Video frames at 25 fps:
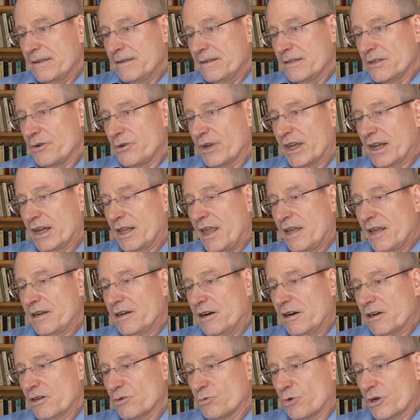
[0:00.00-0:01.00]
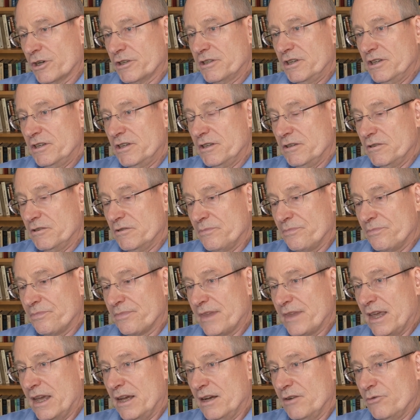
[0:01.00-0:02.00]
So we got a lot of hard work to do,
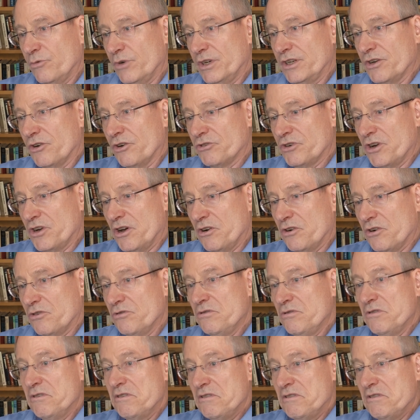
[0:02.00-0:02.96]
and we don't know